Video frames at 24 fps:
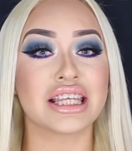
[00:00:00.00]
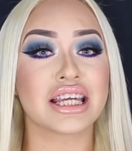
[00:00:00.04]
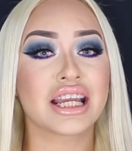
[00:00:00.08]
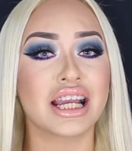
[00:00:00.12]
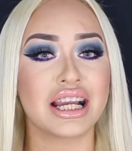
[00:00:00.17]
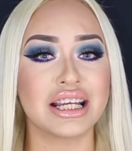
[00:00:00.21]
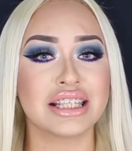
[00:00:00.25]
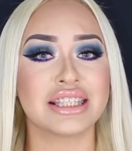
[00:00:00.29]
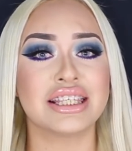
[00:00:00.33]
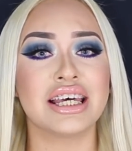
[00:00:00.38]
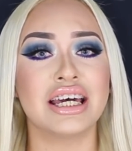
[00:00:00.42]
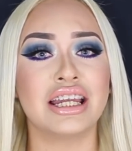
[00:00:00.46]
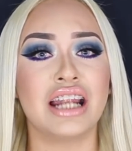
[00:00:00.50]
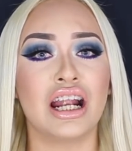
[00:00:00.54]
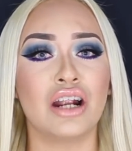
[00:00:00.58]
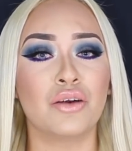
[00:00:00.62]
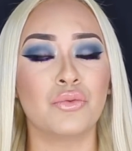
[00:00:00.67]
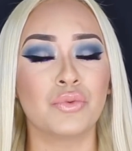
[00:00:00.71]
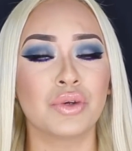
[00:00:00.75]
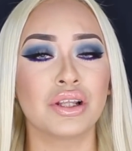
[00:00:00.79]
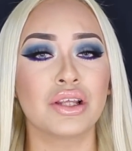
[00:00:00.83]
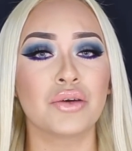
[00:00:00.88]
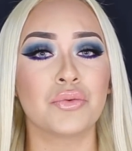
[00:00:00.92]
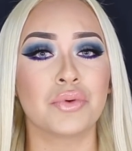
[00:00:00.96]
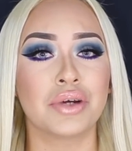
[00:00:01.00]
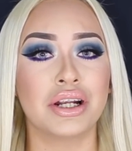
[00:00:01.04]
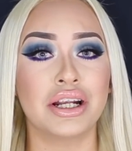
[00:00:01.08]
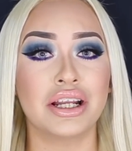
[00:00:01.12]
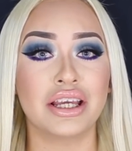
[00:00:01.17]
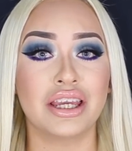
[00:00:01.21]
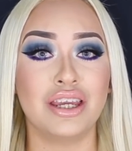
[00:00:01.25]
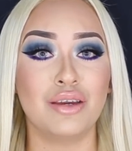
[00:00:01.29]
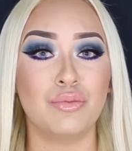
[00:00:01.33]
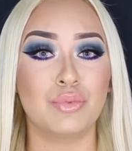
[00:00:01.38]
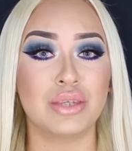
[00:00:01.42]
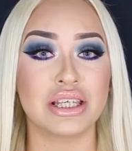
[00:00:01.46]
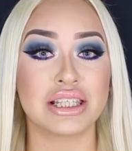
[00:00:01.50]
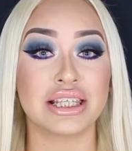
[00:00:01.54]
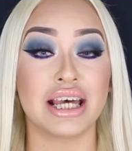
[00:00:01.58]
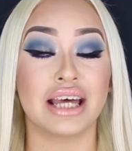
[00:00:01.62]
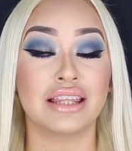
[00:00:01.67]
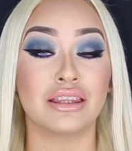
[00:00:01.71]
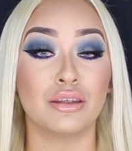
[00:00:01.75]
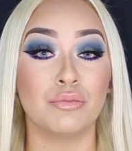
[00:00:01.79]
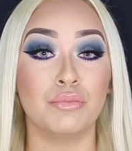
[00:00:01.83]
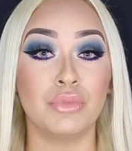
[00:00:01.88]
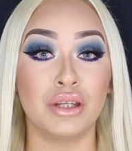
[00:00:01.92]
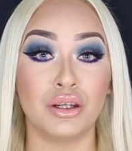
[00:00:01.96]
Like I said, I really wanted to keep this
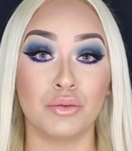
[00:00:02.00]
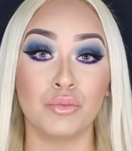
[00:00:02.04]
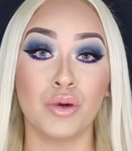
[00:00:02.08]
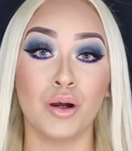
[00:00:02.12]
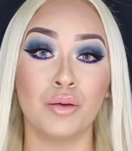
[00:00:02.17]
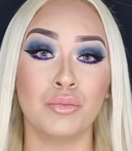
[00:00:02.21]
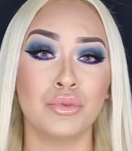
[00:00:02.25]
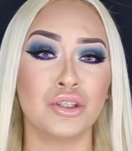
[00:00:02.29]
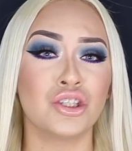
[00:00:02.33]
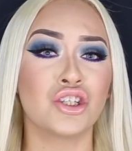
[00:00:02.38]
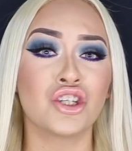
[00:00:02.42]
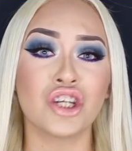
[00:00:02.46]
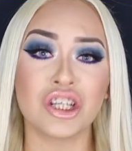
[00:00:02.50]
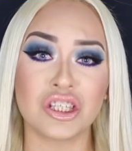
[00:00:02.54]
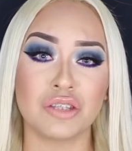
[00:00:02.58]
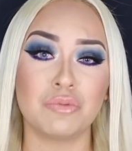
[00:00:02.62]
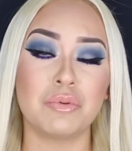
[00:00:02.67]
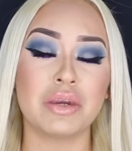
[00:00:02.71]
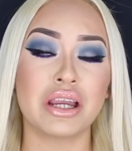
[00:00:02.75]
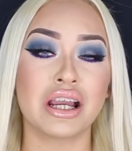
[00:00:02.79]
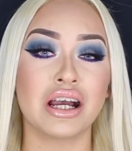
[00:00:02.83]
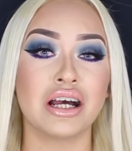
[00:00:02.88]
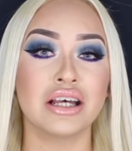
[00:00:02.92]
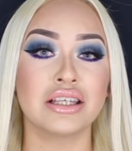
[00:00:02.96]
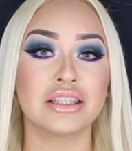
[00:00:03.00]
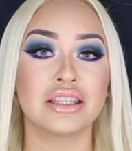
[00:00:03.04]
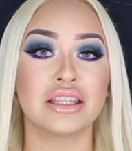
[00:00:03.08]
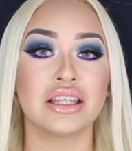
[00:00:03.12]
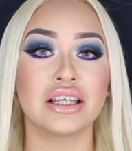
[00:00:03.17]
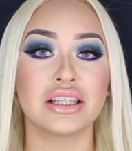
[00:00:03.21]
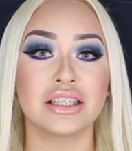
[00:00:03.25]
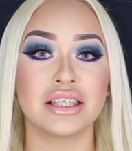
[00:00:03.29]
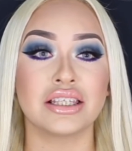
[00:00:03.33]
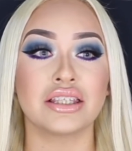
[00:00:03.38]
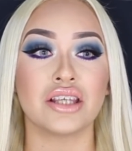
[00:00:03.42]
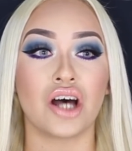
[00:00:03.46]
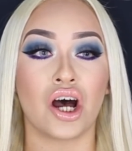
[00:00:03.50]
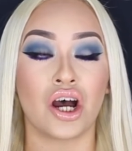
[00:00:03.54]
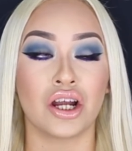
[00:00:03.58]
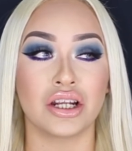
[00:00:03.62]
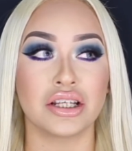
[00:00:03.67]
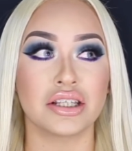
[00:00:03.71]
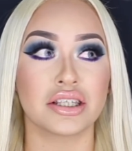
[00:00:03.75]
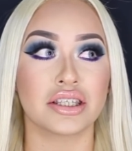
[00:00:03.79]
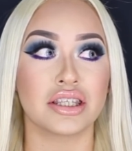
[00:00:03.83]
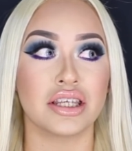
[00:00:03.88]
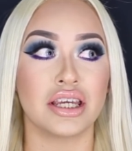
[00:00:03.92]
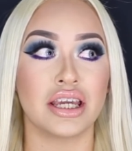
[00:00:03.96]
at the minimum just because this is
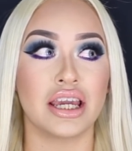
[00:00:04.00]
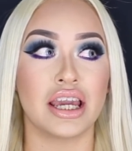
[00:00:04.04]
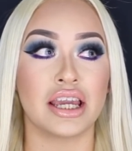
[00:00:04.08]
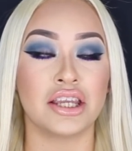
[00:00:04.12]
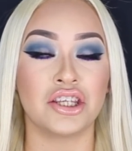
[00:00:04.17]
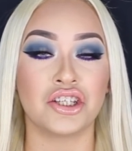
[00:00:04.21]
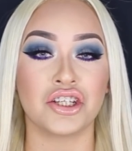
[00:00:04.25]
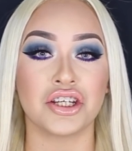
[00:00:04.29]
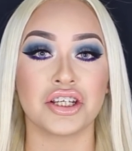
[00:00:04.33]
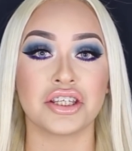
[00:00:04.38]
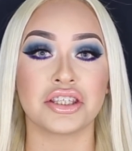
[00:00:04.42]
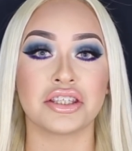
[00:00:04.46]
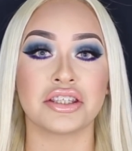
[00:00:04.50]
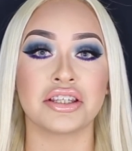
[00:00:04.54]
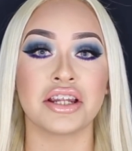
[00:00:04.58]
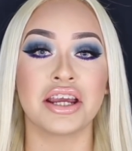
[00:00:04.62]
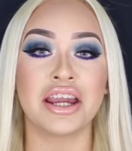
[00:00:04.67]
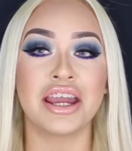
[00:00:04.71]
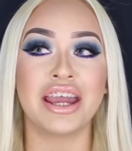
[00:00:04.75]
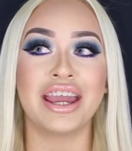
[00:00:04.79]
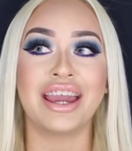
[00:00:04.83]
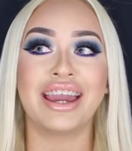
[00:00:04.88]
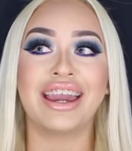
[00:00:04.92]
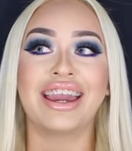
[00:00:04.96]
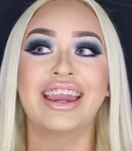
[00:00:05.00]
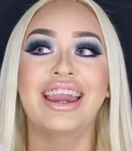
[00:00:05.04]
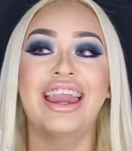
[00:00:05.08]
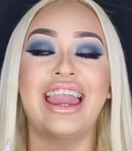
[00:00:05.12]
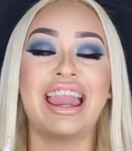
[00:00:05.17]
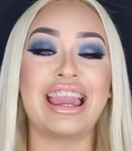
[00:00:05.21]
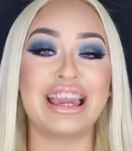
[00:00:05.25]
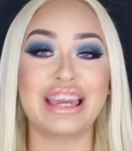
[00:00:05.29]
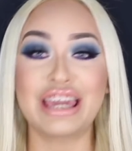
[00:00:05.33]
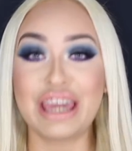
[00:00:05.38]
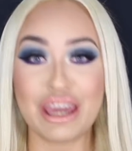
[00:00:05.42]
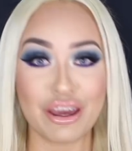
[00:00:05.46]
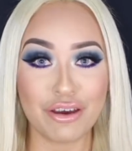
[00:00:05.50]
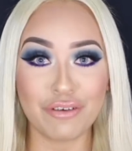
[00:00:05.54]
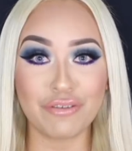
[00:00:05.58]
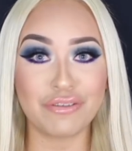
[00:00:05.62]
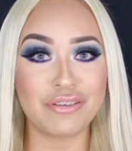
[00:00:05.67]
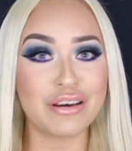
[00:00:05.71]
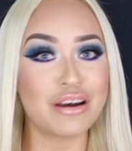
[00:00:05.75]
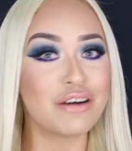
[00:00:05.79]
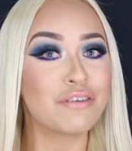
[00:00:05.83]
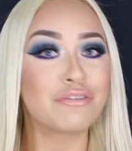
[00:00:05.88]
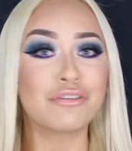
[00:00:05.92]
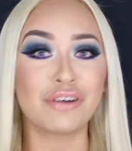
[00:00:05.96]
honestly just a
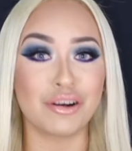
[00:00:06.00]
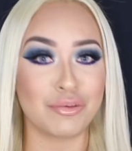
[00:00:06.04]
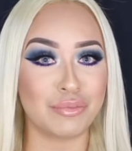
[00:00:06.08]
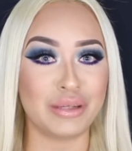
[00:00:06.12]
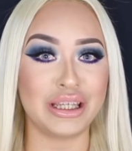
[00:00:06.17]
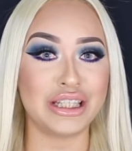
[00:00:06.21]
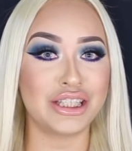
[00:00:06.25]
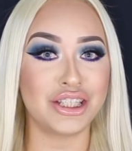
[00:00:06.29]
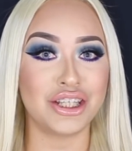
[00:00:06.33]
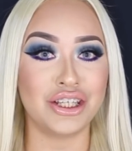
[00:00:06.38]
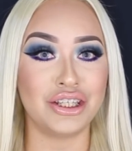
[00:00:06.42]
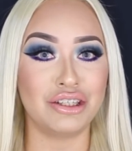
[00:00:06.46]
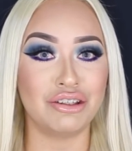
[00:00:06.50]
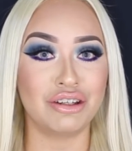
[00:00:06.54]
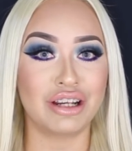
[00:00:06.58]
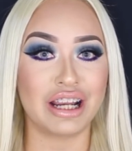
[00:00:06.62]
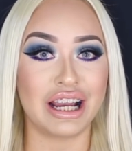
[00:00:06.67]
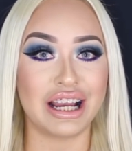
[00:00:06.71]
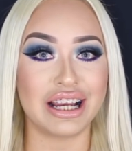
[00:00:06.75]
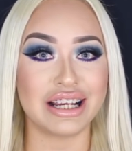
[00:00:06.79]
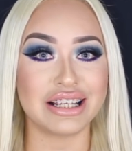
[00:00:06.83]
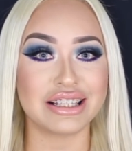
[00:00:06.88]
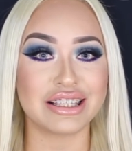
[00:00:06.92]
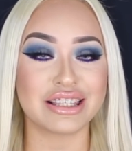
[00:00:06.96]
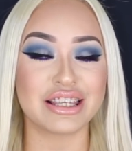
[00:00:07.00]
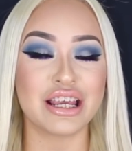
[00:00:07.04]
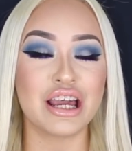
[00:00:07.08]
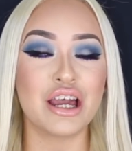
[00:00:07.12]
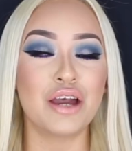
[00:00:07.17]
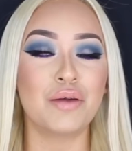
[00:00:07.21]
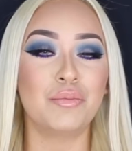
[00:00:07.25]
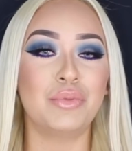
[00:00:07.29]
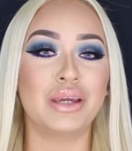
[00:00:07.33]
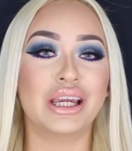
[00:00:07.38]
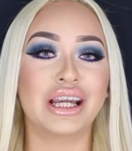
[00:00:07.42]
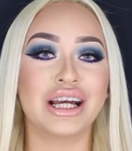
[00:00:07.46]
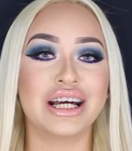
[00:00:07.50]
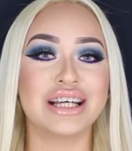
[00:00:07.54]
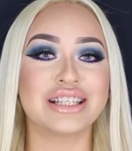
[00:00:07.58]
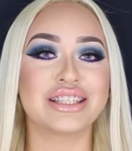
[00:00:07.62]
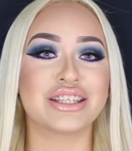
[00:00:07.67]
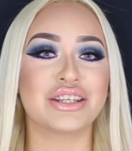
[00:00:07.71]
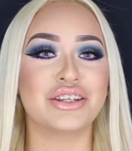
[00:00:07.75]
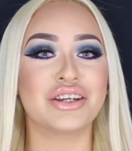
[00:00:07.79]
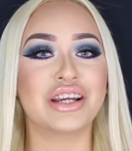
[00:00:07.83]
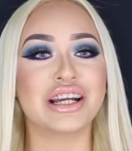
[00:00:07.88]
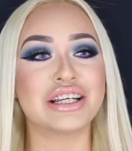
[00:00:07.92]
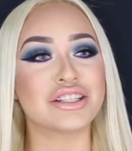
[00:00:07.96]
gift for me to you guys,
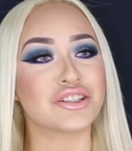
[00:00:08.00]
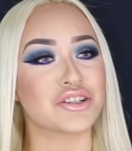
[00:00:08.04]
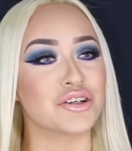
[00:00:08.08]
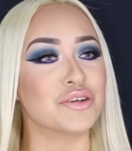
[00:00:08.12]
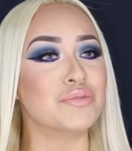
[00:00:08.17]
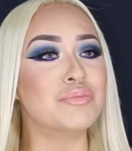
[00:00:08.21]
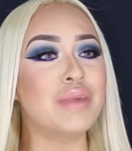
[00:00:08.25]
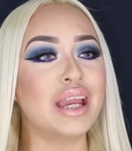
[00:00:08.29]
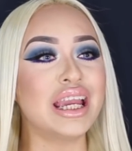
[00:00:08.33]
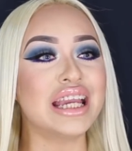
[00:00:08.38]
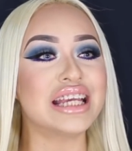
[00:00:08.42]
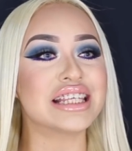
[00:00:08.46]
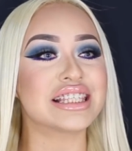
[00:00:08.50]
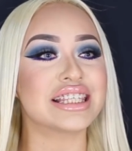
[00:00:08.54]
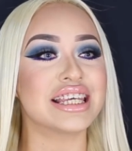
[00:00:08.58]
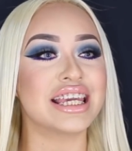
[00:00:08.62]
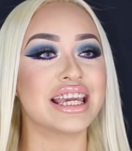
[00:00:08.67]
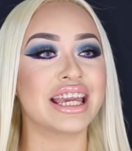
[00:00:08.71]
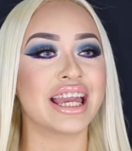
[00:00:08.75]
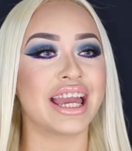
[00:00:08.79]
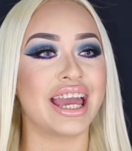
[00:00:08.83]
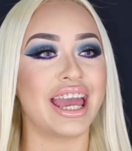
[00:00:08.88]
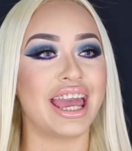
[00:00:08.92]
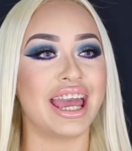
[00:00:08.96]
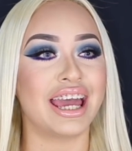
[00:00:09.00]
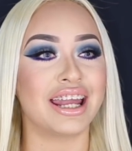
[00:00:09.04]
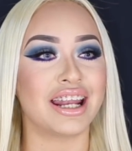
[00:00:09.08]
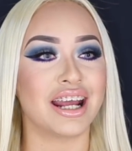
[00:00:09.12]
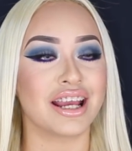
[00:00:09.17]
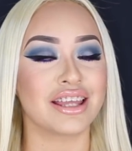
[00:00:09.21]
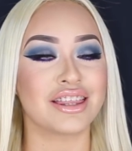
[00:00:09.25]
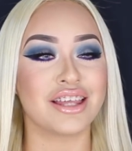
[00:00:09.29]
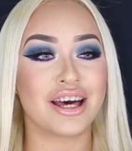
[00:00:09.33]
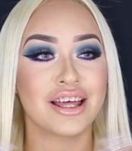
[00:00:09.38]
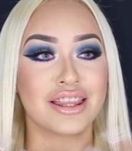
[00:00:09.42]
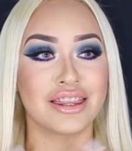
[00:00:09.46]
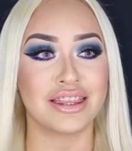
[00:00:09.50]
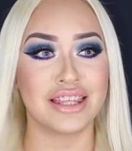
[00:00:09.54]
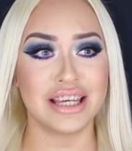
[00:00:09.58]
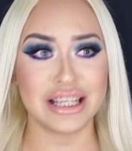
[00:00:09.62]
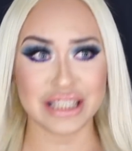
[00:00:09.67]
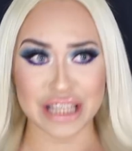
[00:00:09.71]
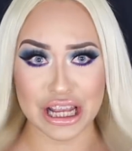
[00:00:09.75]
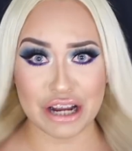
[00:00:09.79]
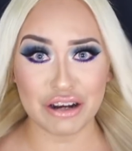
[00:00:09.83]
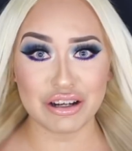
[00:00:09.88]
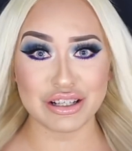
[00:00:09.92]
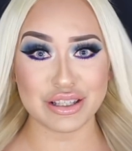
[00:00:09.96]
because you guys are amazing and I thought
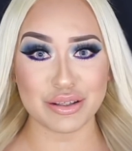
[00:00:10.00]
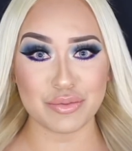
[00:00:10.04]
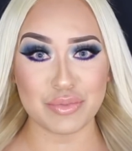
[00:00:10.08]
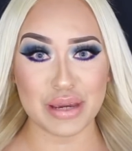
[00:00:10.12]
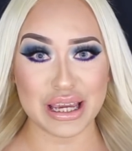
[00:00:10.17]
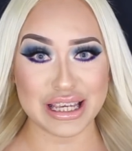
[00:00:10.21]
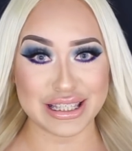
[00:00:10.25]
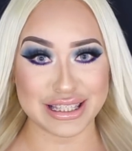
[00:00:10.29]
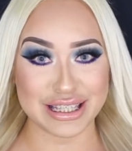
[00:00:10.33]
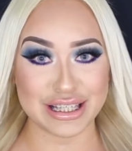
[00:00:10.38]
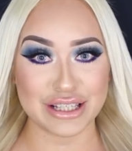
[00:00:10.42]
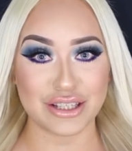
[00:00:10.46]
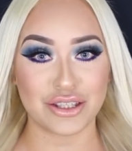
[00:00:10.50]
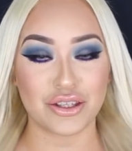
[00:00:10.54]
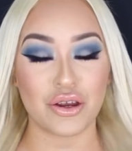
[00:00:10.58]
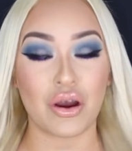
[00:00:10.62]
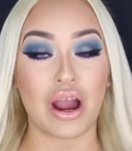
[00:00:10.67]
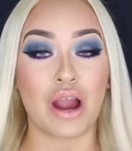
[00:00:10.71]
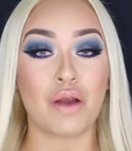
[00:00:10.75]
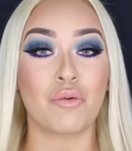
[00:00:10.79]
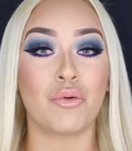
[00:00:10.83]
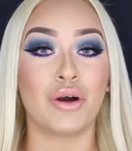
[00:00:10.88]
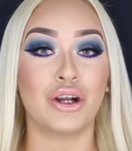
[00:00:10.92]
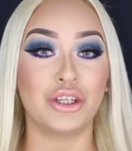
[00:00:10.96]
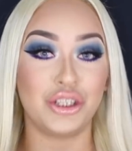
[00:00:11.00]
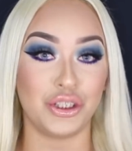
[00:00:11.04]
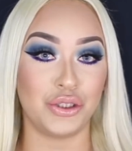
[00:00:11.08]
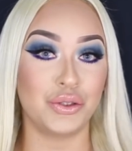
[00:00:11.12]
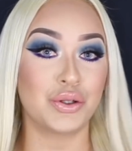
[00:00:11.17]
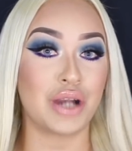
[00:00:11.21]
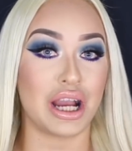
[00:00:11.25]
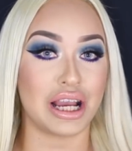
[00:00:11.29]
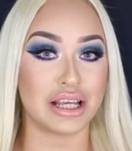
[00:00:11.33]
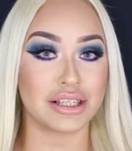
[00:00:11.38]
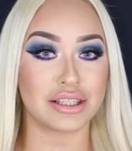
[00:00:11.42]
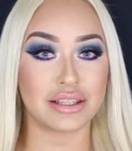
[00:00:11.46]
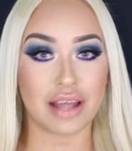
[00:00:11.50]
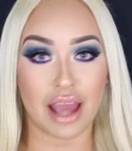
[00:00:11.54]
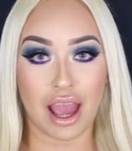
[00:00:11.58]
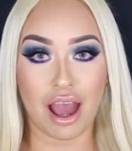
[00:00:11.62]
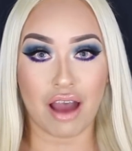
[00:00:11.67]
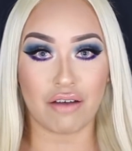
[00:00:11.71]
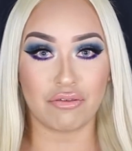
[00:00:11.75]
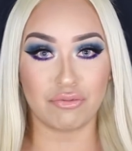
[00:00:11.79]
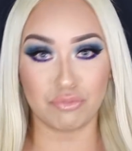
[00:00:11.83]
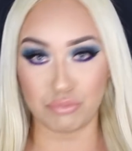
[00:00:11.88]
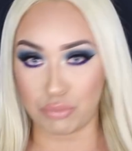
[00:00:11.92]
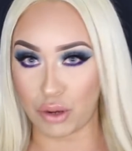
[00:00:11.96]
this hair is amazing, so I want you guys to
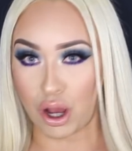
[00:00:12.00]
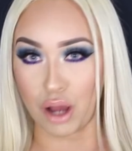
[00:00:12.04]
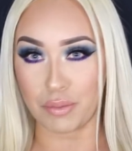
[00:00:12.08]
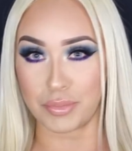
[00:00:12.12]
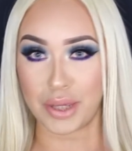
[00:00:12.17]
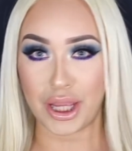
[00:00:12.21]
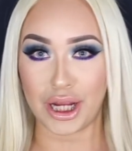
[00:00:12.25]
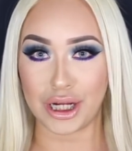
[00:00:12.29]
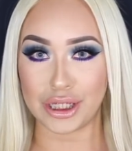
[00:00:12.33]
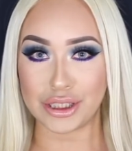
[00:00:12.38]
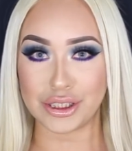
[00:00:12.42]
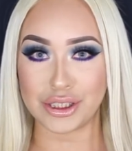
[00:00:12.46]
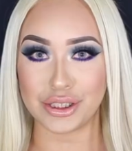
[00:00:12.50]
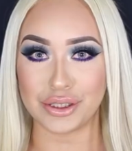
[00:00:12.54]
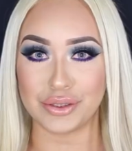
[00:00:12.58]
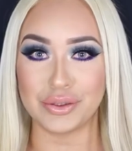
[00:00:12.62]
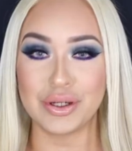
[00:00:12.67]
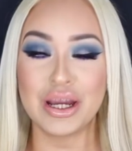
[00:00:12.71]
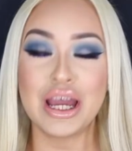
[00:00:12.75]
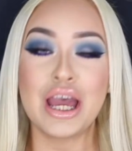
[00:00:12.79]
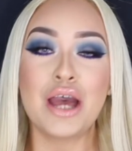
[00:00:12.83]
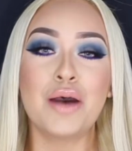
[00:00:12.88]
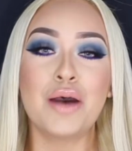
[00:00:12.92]
have bomb hair too.